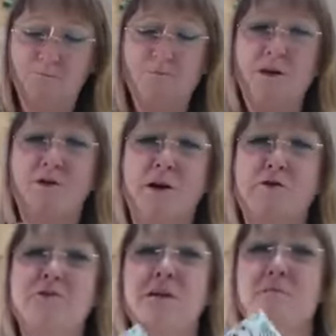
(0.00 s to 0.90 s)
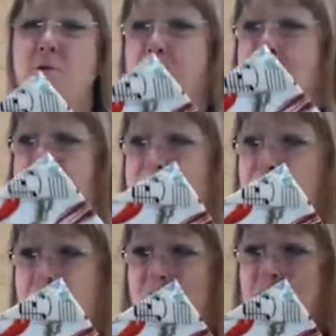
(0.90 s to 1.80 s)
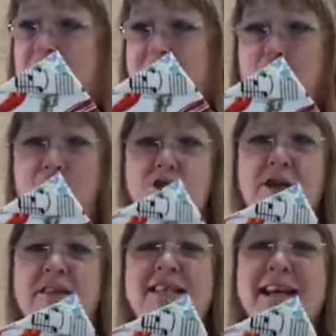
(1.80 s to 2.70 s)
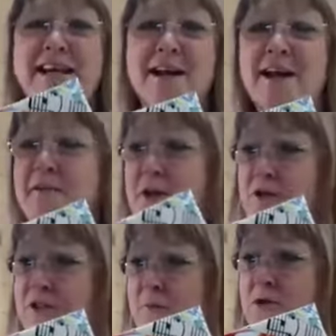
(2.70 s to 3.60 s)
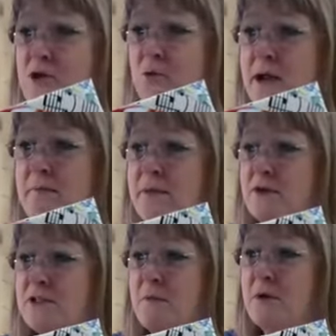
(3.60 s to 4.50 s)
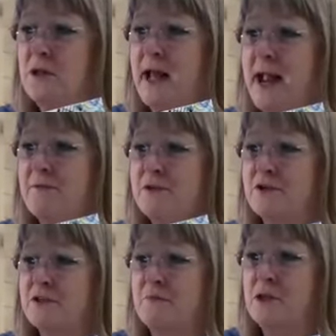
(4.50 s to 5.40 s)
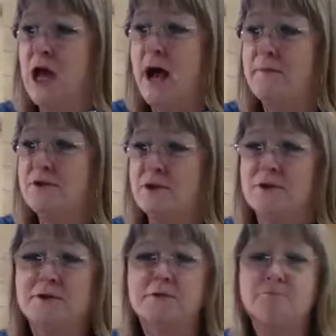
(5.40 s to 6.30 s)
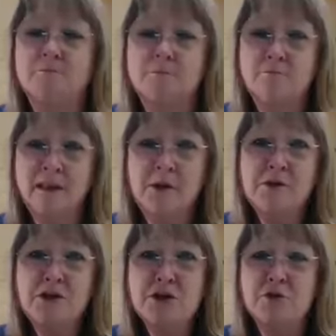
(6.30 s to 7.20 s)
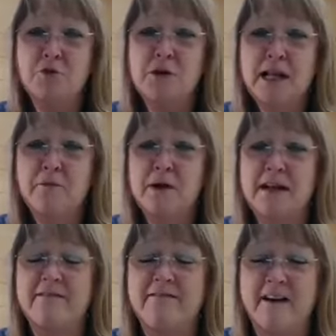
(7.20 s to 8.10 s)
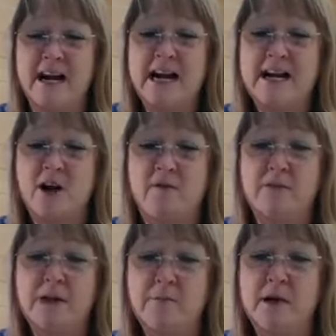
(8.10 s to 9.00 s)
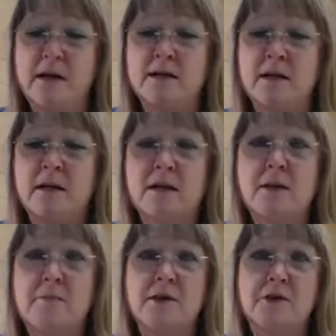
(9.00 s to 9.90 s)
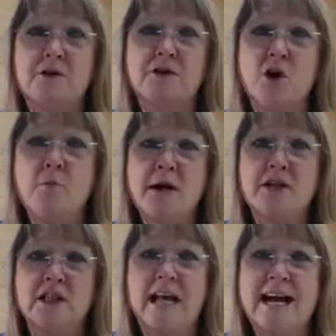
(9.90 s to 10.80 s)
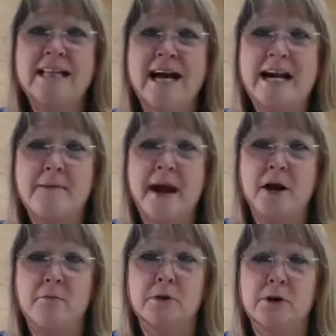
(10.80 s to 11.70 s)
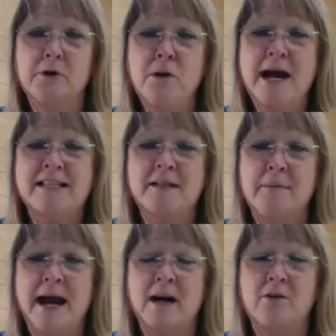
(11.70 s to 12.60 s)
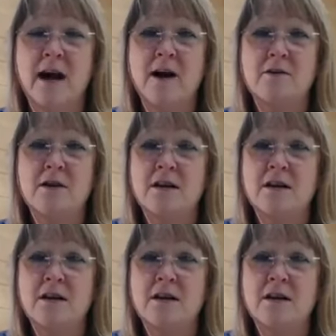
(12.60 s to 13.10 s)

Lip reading: So here's some more of that ocean scene. There's some shrimp, there's some clams, there's some lobsters. It was just a really, really funny novelty print, but there's so much light pale blue as the background